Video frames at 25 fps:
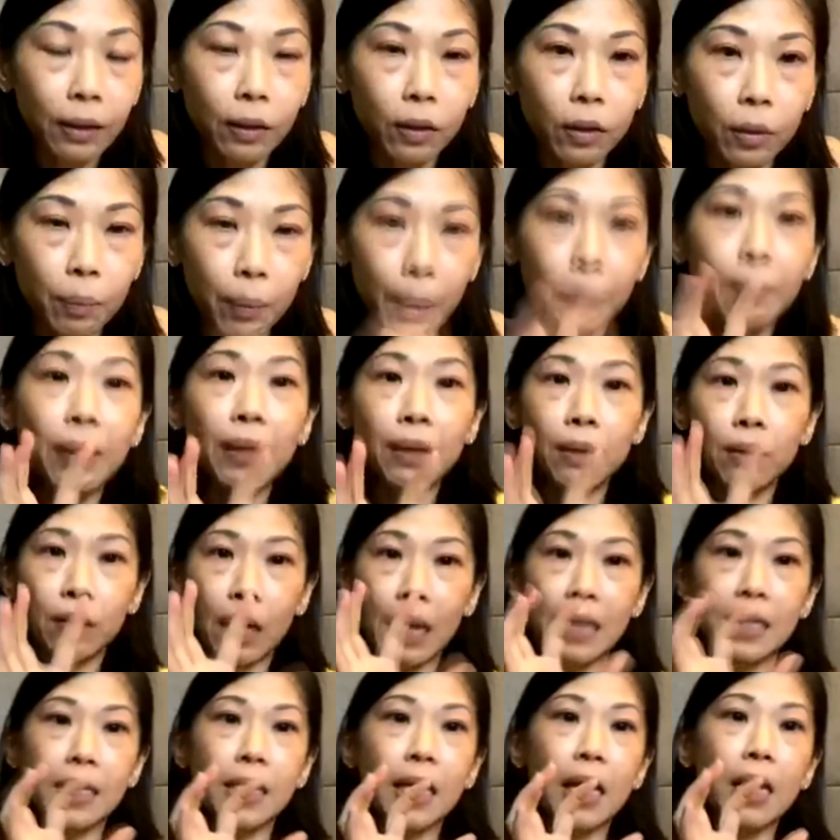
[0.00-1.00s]
remember
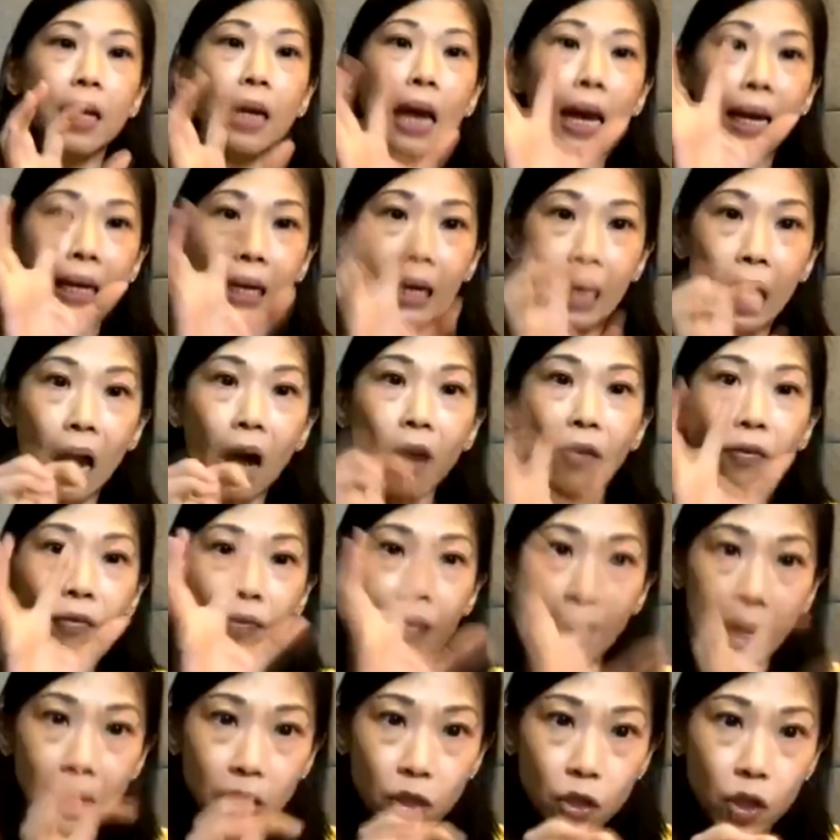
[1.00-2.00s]
I say engulf,
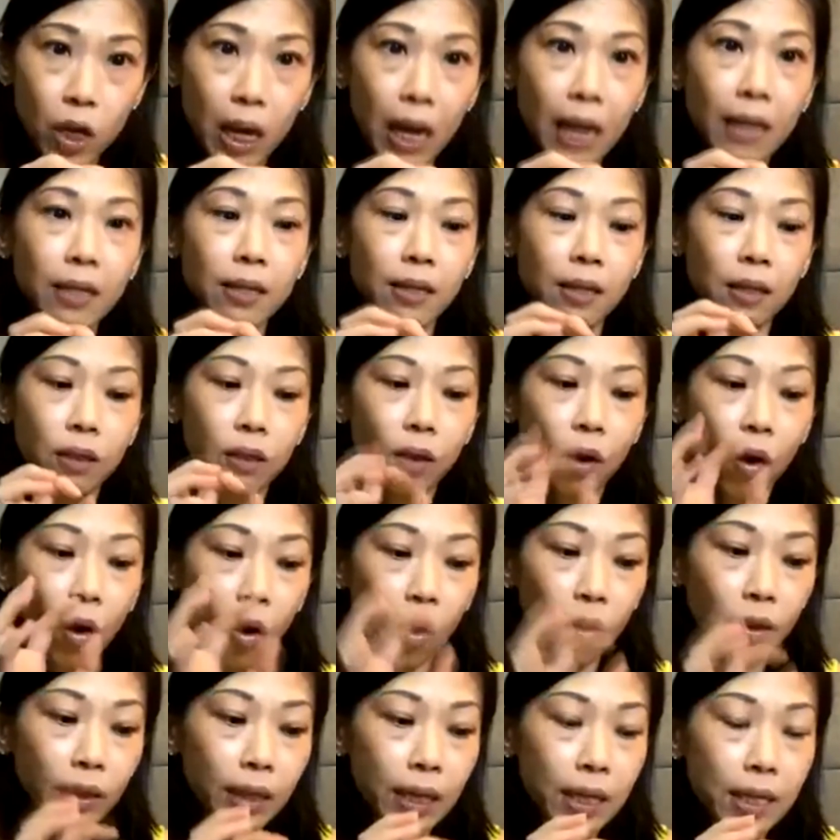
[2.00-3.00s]
digest
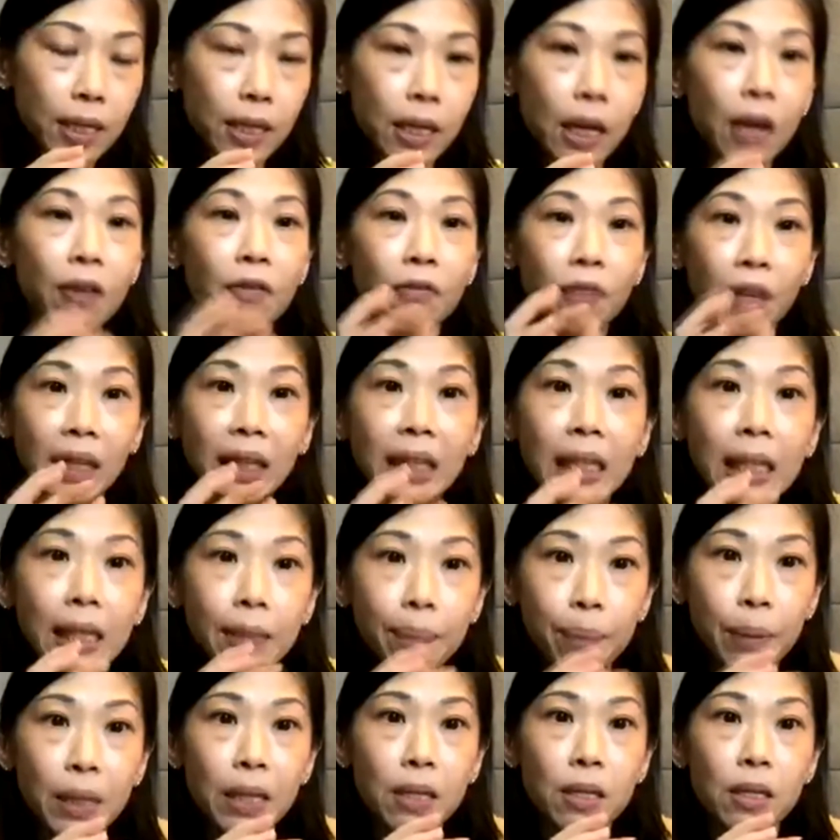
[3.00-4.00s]
all these fatty
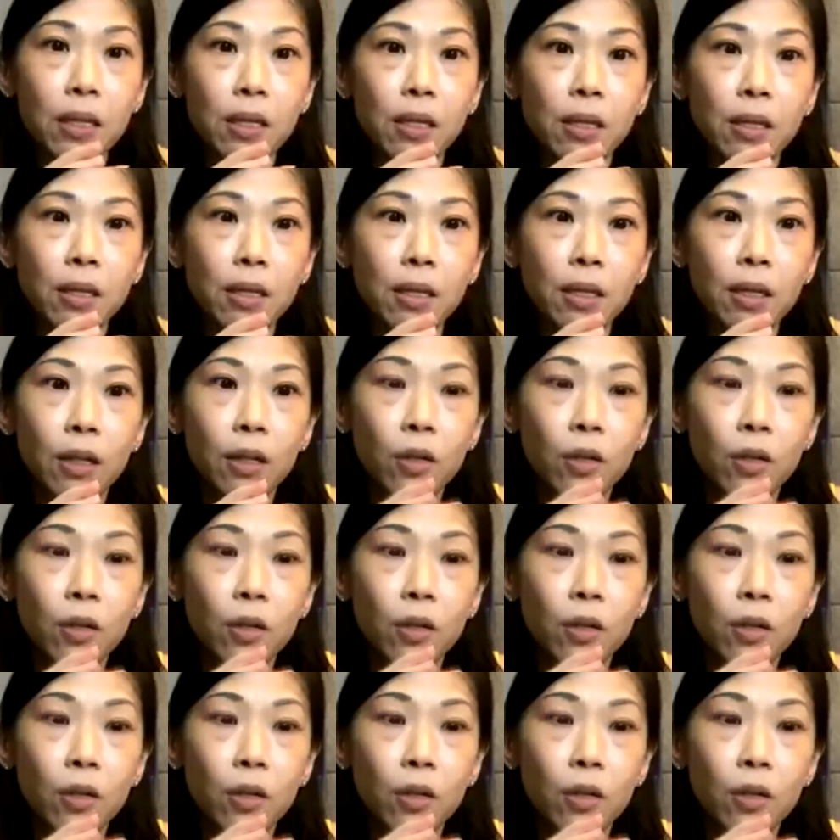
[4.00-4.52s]
lipids.